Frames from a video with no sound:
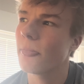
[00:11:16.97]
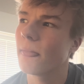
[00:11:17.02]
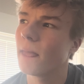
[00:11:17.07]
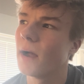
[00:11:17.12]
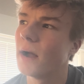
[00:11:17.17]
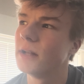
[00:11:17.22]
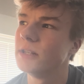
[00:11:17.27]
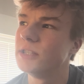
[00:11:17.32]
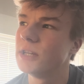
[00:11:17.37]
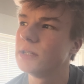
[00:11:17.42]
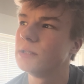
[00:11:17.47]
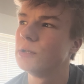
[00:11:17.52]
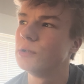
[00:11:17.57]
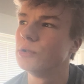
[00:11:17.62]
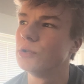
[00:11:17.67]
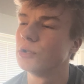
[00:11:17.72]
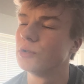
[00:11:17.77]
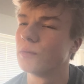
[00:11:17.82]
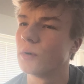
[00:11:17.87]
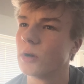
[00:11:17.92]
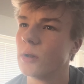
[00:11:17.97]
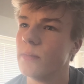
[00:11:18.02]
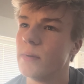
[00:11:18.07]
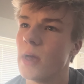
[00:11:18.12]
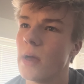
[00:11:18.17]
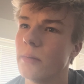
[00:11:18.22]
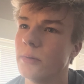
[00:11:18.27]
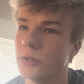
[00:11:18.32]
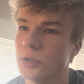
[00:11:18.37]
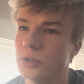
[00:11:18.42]
I genuinely just want to be
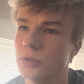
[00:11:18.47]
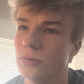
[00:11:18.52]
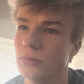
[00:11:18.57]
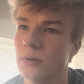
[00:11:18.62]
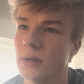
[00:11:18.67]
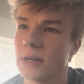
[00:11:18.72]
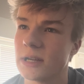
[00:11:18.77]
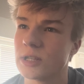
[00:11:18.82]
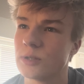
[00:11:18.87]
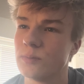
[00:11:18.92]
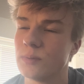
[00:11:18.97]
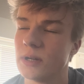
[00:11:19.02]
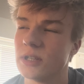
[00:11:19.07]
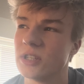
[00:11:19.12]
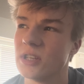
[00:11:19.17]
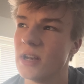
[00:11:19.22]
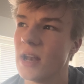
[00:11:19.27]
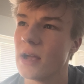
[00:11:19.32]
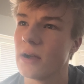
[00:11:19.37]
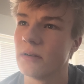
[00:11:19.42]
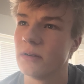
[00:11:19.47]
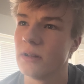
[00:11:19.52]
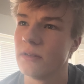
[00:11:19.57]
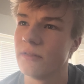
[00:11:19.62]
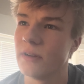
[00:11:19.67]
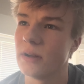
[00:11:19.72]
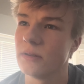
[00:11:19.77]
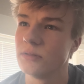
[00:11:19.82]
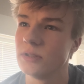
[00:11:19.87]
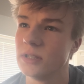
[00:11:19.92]
able to express a narrative
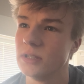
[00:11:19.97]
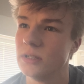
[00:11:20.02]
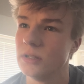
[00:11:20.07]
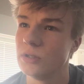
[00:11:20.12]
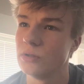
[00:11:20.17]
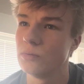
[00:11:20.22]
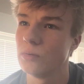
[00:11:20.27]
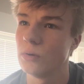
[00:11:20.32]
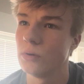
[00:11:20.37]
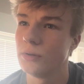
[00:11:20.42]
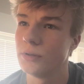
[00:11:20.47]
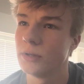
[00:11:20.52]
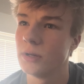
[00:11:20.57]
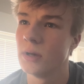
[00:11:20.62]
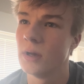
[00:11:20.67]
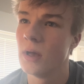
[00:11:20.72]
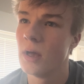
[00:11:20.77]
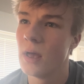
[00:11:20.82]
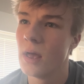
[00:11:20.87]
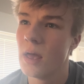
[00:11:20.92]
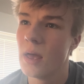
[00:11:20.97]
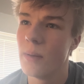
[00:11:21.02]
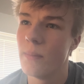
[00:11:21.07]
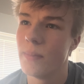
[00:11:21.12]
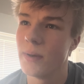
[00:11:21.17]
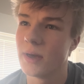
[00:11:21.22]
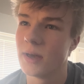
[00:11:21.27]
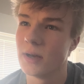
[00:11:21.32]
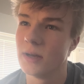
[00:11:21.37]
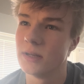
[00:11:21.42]
out in this world,
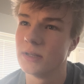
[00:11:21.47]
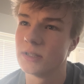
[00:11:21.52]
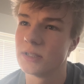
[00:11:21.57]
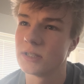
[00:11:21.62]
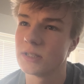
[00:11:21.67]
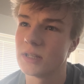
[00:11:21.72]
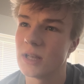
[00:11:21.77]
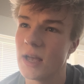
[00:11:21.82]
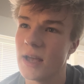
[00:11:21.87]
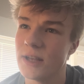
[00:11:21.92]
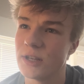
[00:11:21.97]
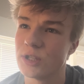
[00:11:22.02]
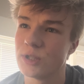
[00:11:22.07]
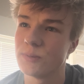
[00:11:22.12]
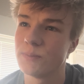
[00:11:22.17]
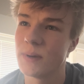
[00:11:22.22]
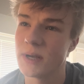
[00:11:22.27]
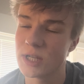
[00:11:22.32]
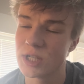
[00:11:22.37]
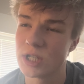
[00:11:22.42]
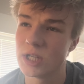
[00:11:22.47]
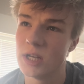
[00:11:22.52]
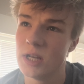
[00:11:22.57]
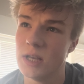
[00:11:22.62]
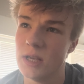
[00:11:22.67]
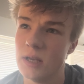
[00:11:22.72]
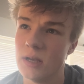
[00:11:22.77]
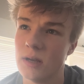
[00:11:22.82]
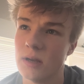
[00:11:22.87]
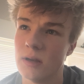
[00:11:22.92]
because
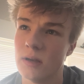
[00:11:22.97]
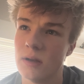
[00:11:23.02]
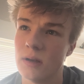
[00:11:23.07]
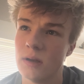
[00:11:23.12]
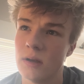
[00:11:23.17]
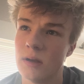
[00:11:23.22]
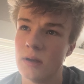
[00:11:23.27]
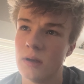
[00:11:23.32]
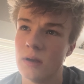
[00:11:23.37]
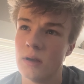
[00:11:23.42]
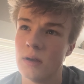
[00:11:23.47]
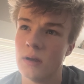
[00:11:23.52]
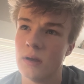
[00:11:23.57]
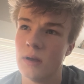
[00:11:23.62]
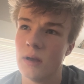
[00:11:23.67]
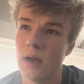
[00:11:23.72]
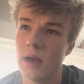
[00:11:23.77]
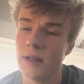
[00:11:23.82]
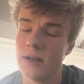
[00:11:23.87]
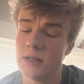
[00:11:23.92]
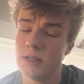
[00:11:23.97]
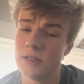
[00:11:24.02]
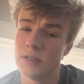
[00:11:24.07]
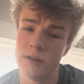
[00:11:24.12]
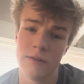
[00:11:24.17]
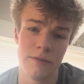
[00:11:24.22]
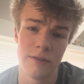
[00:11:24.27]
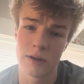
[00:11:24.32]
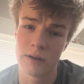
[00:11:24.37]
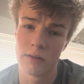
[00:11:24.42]
especially, and this is
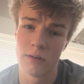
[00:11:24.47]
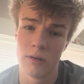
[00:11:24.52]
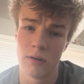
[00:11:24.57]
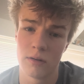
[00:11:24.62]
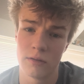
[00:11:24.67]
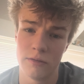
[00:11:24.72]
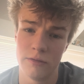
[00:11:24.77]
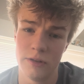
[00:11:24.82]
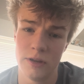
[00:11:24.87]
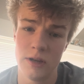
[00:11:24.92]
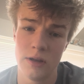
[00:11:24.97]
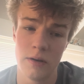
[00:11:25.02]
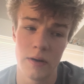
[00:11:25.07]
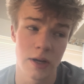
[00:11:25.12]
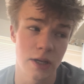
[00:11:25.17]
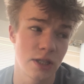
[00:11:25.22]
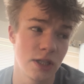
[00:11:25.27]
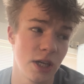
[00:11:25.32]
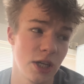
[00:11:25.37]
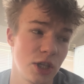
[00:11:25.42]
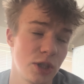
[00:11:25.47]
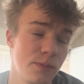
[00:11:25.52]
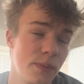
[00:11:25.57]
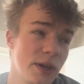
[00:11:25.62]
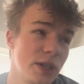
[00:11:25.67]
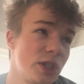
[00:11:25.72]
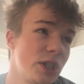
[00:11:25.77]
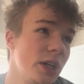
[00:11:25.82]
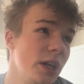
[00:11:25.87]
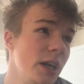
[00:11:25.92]
a very long video actually,
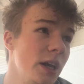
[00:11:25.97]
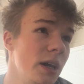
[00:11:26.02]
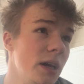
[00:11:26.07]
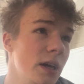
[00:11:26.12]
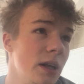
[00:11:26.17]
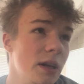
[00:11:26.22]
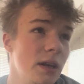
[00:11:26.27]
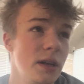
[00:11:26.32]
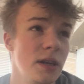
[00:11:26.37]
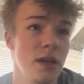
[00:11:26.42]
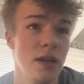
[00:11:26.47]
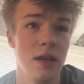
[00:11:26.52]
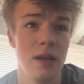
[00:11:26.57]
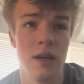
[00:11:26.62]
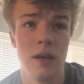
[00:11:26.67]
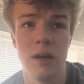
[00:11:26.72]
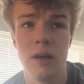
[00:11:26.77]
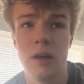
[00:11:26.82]
especially in the